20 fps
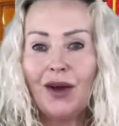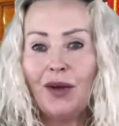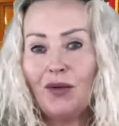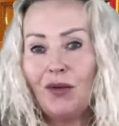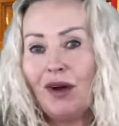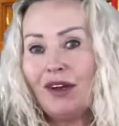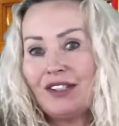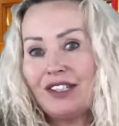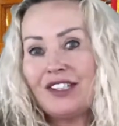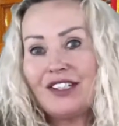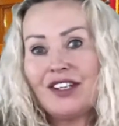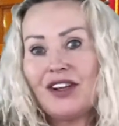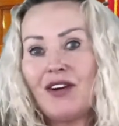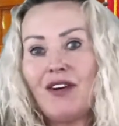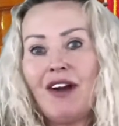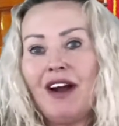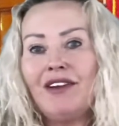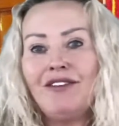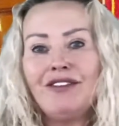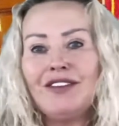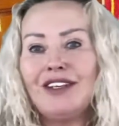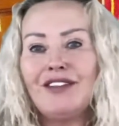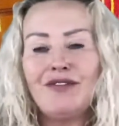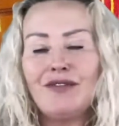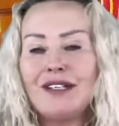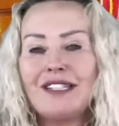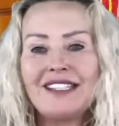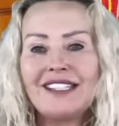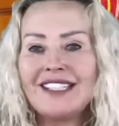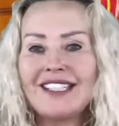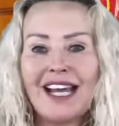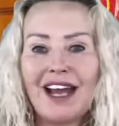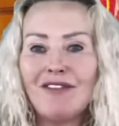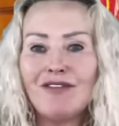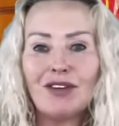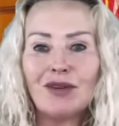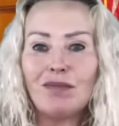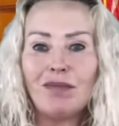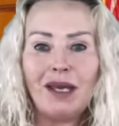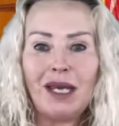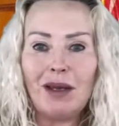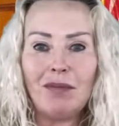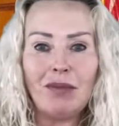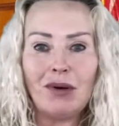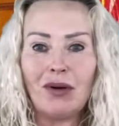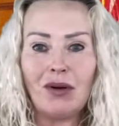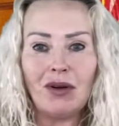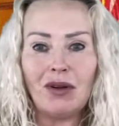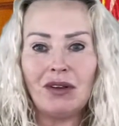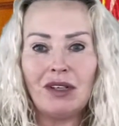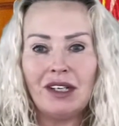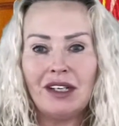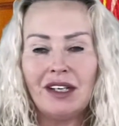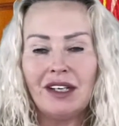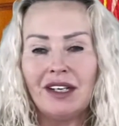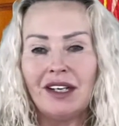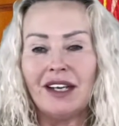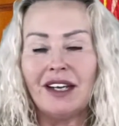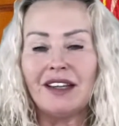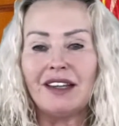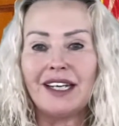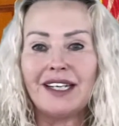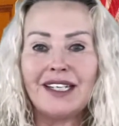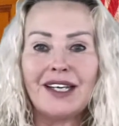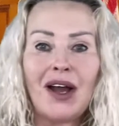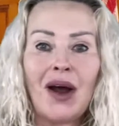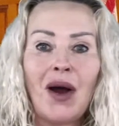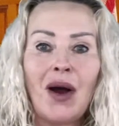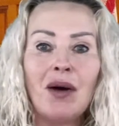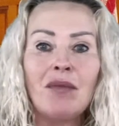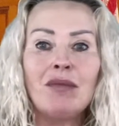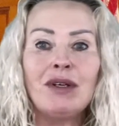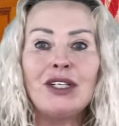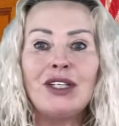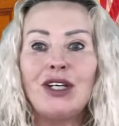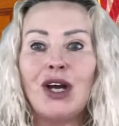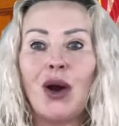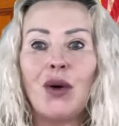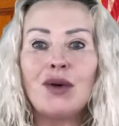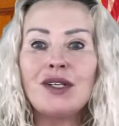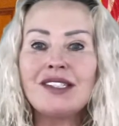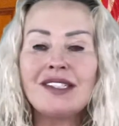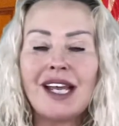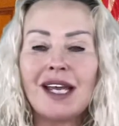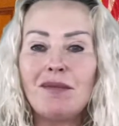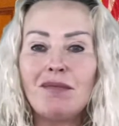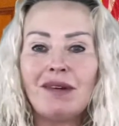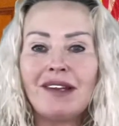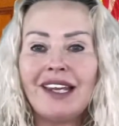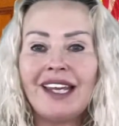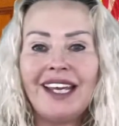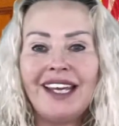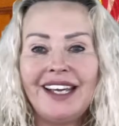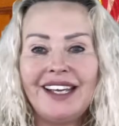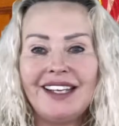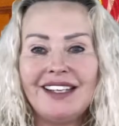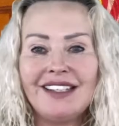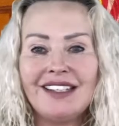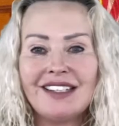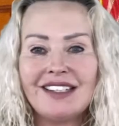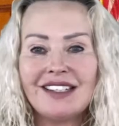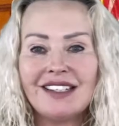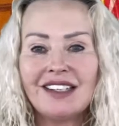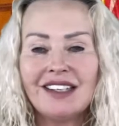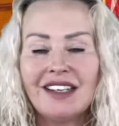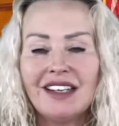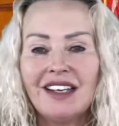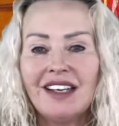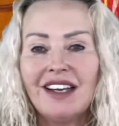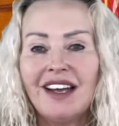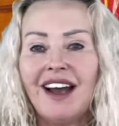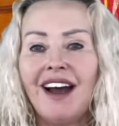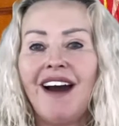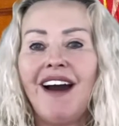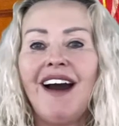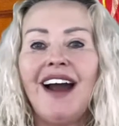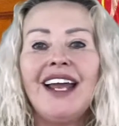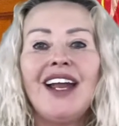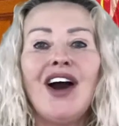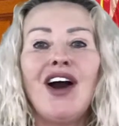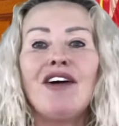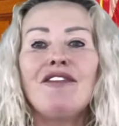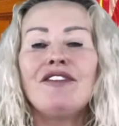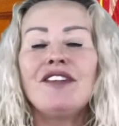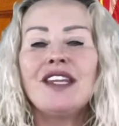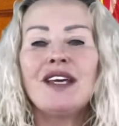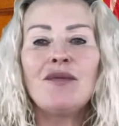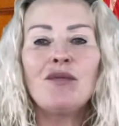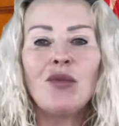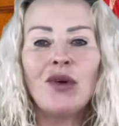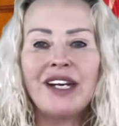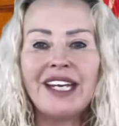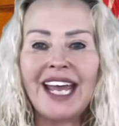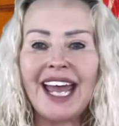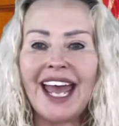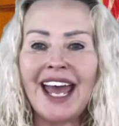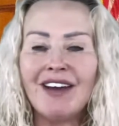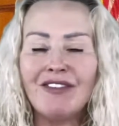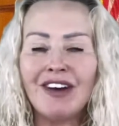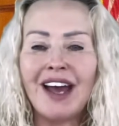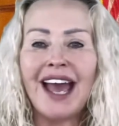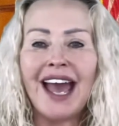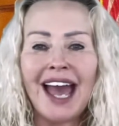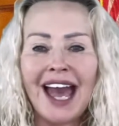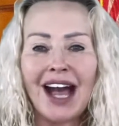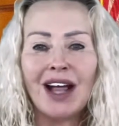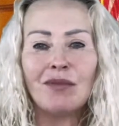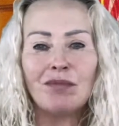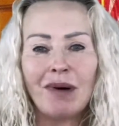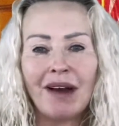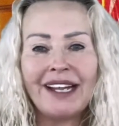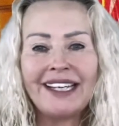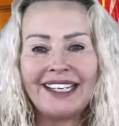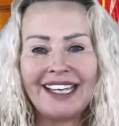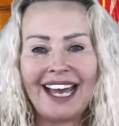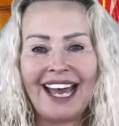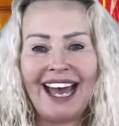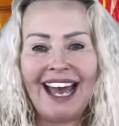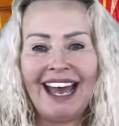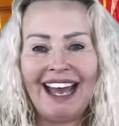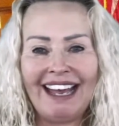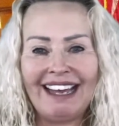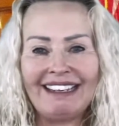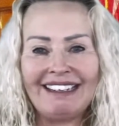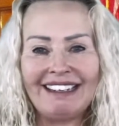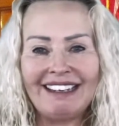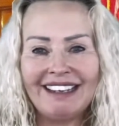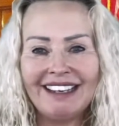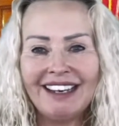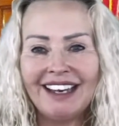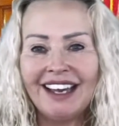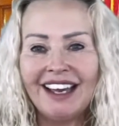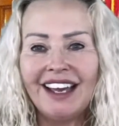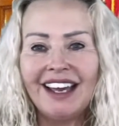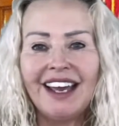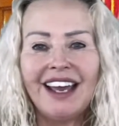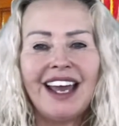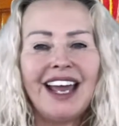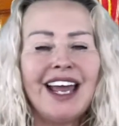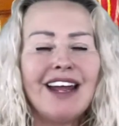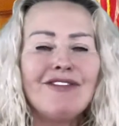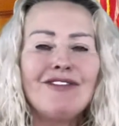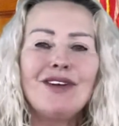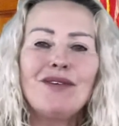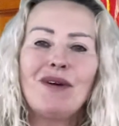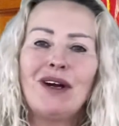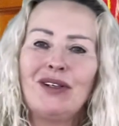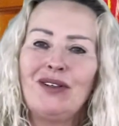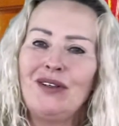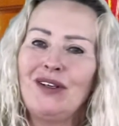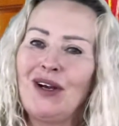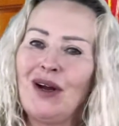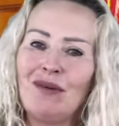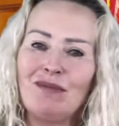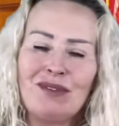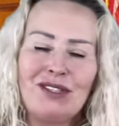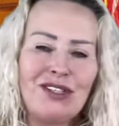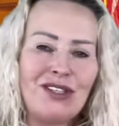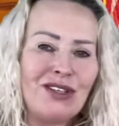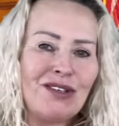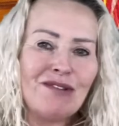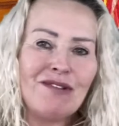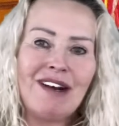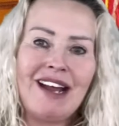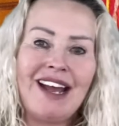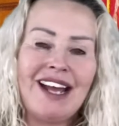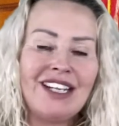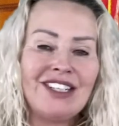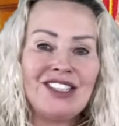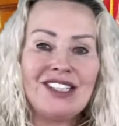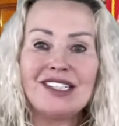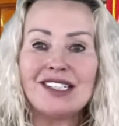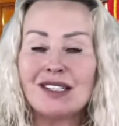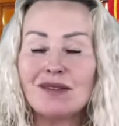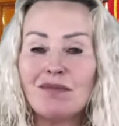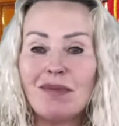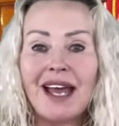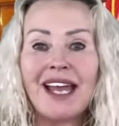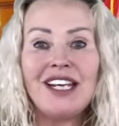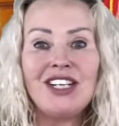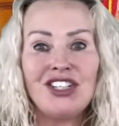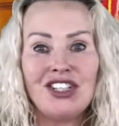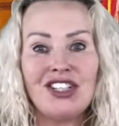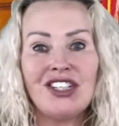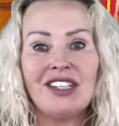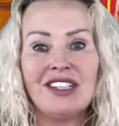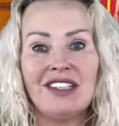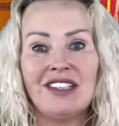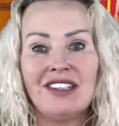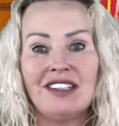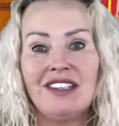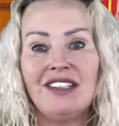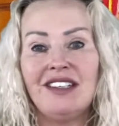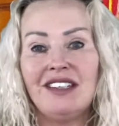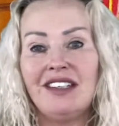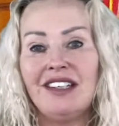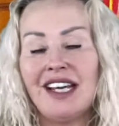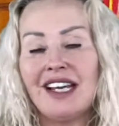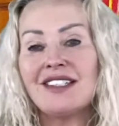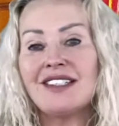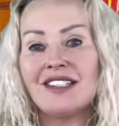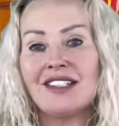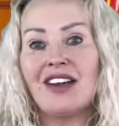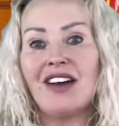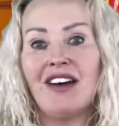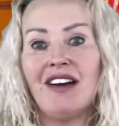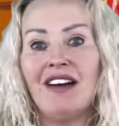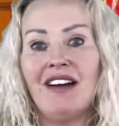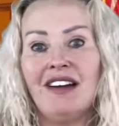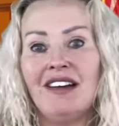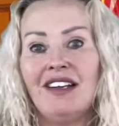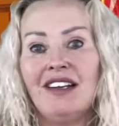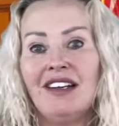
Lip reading: Well, sir, I've lived with several people that come and go as they please. I offer them whatever help I can. Everyone who comes to the ranch is a patient, yes, sir.